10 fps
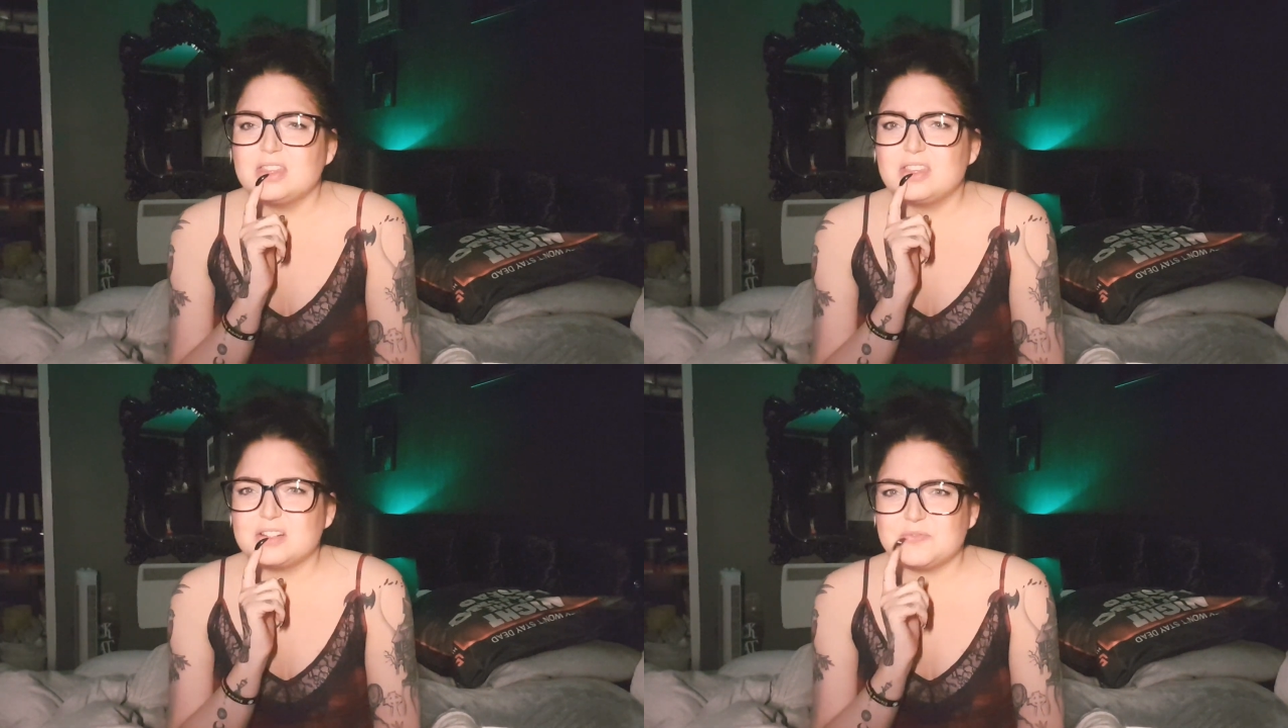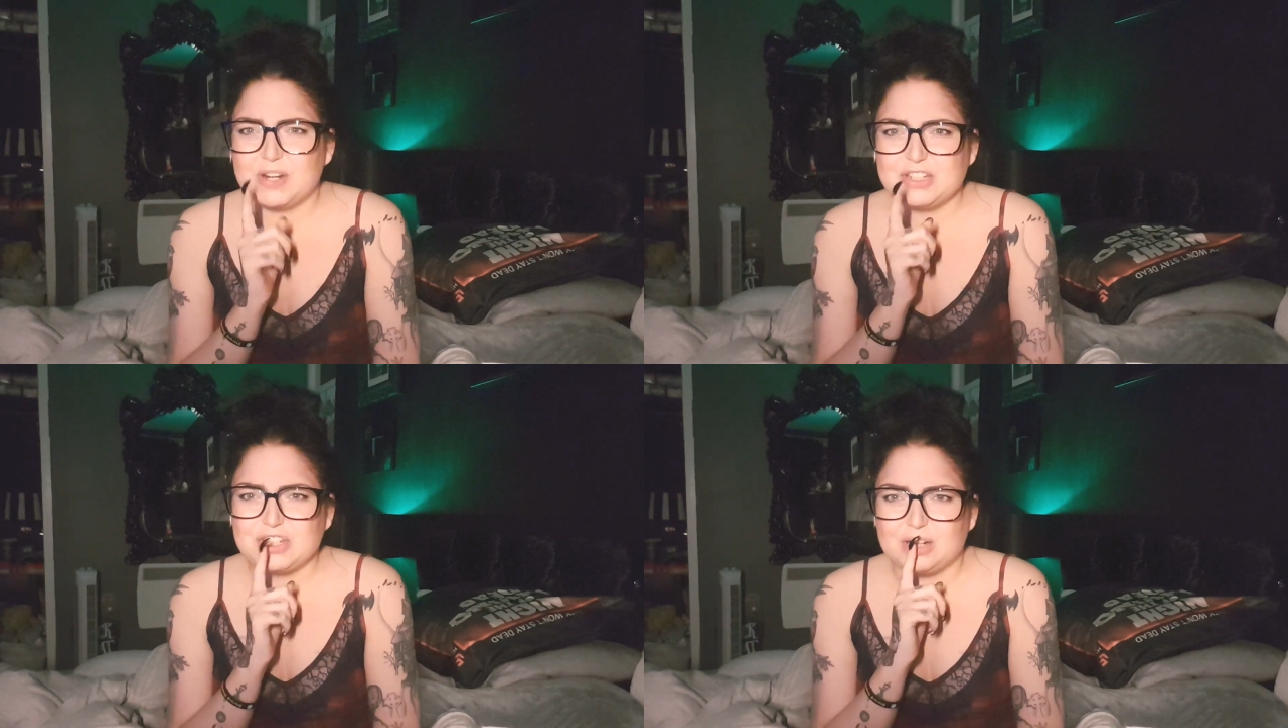there's
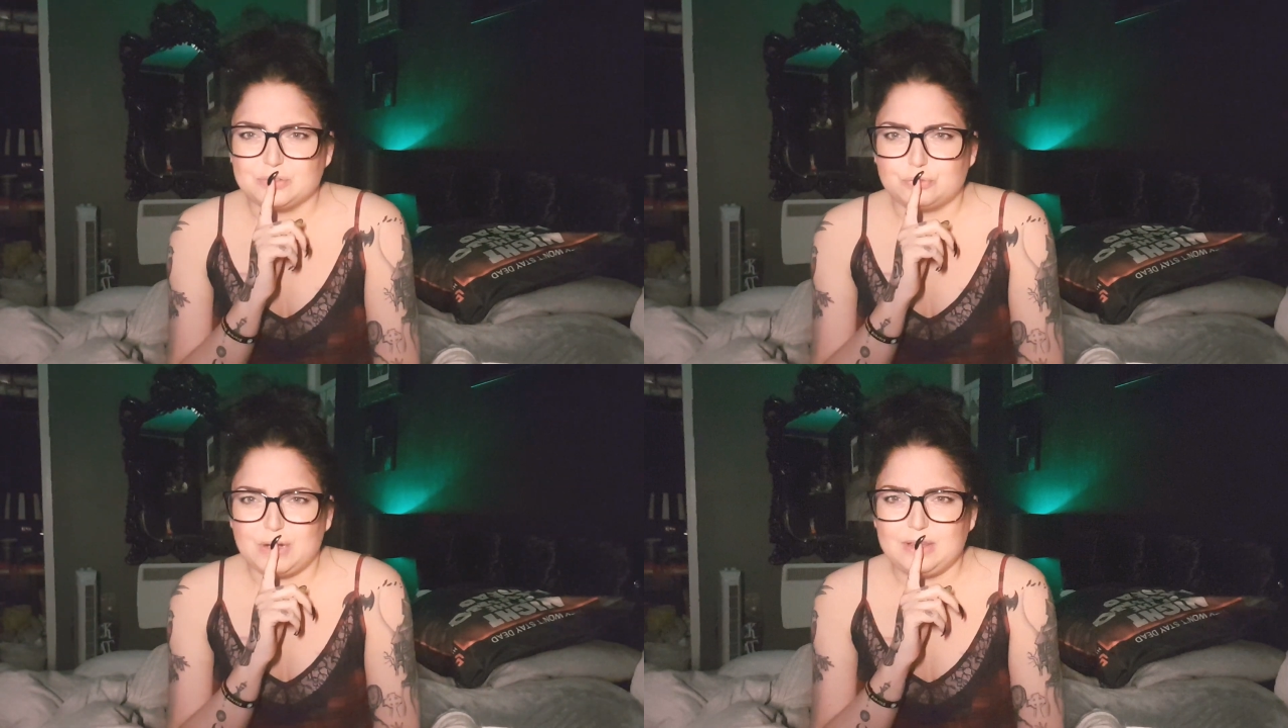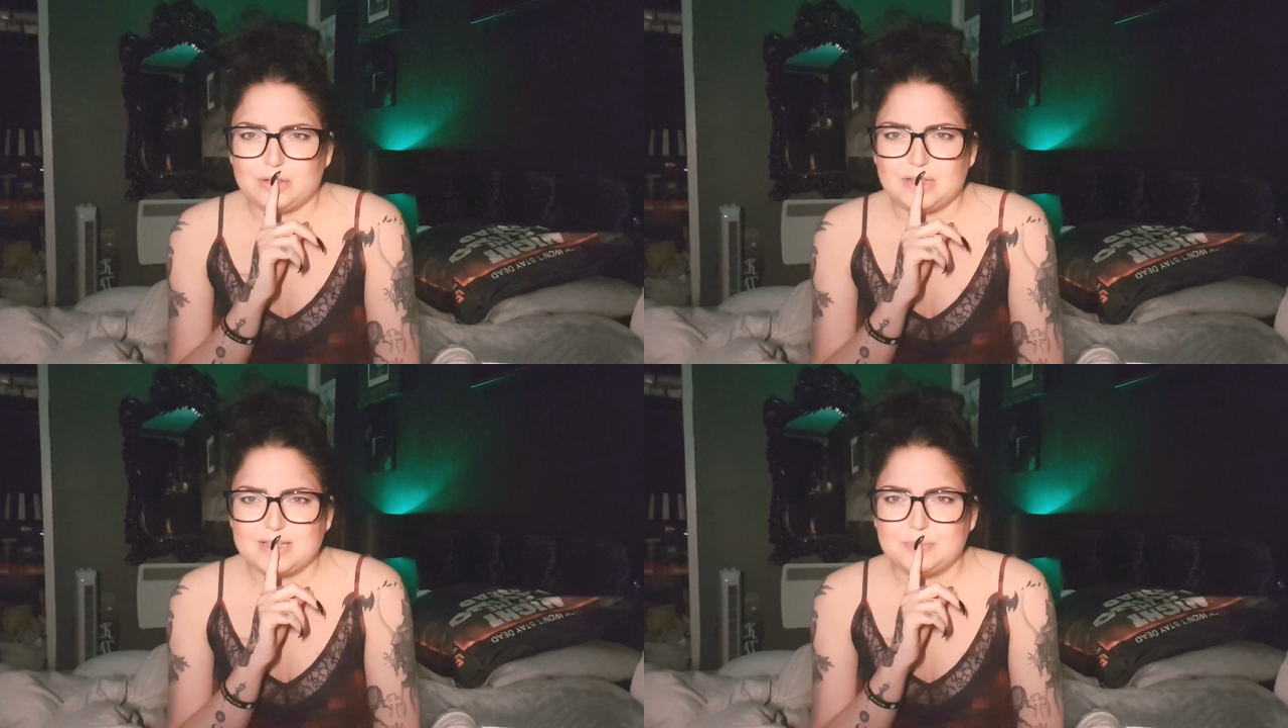French girls right
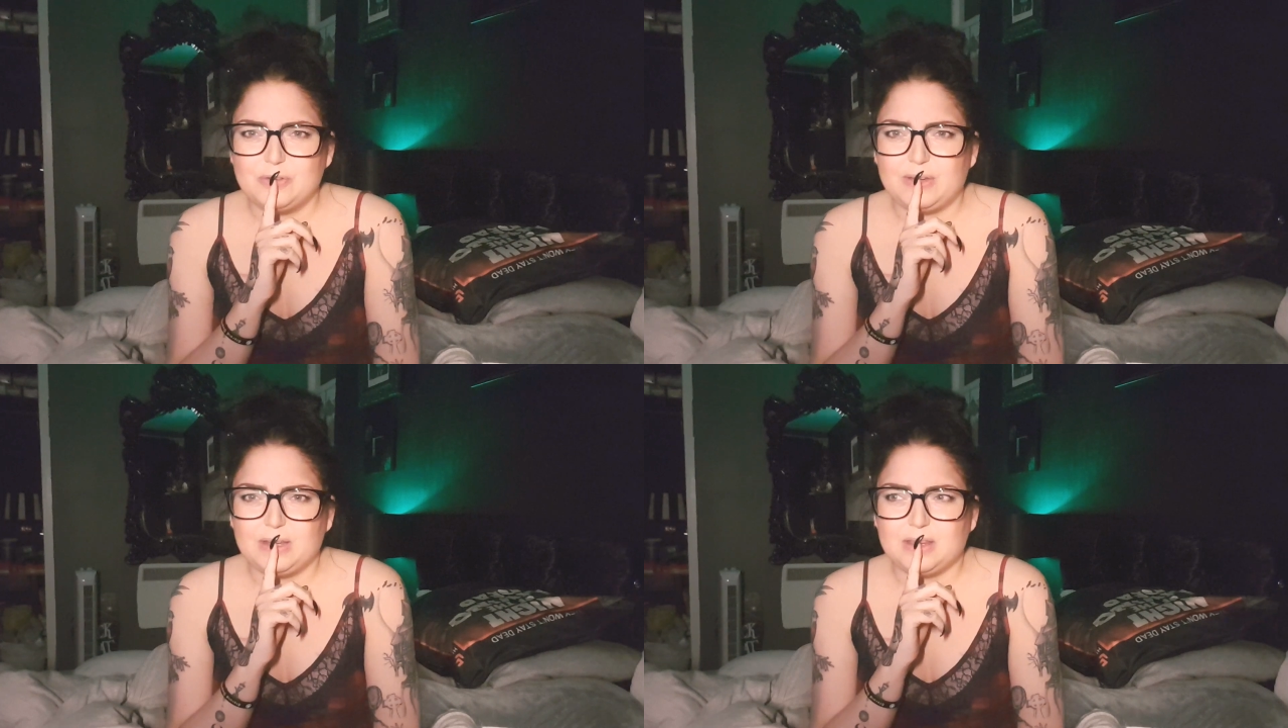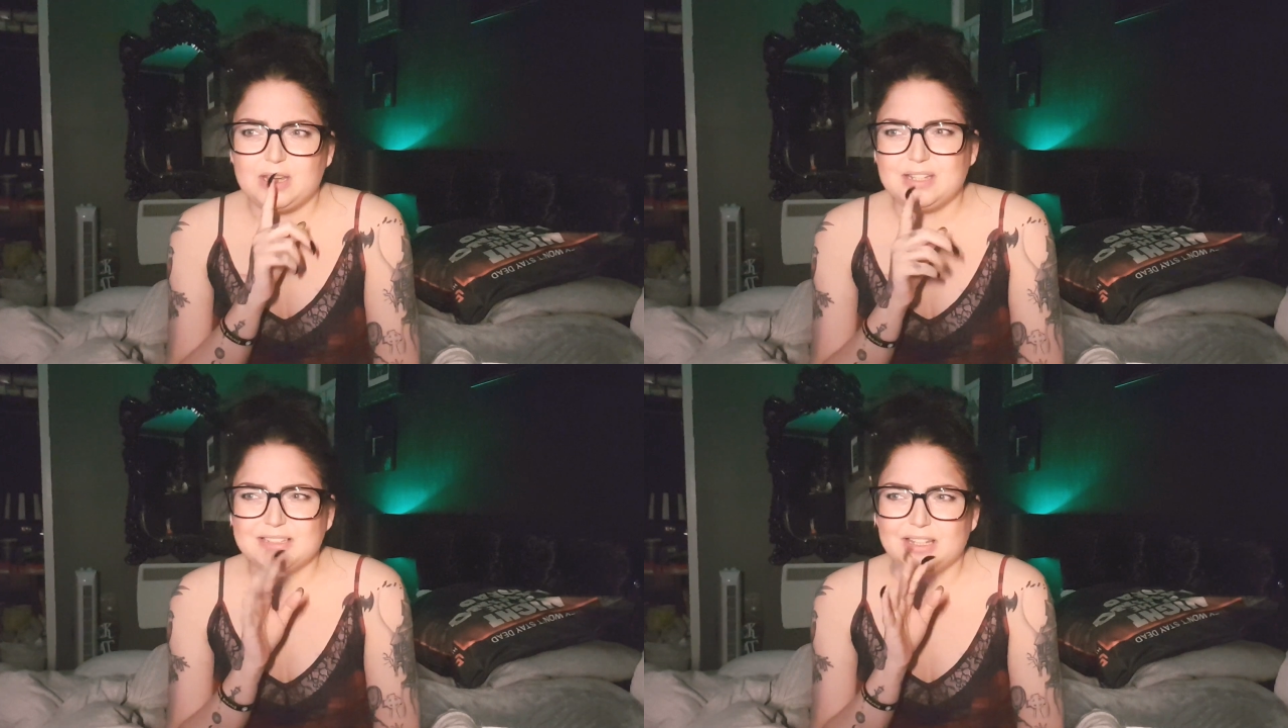through this movie that
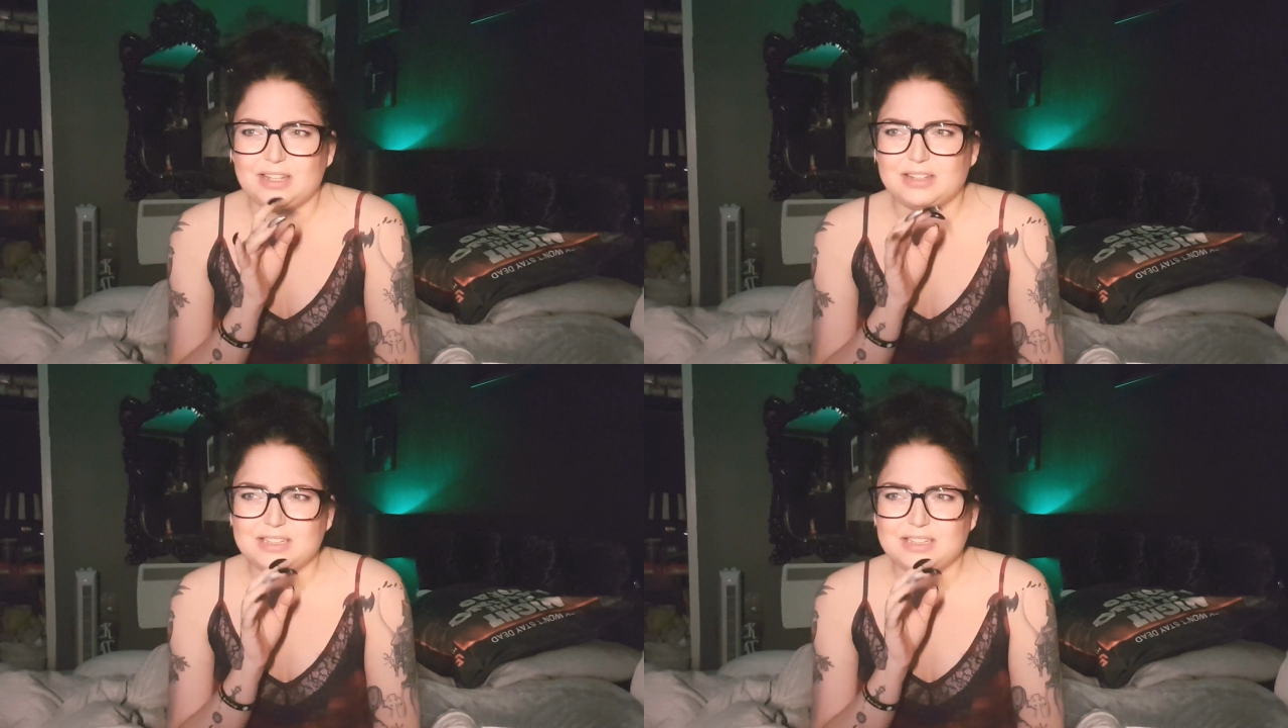he's like,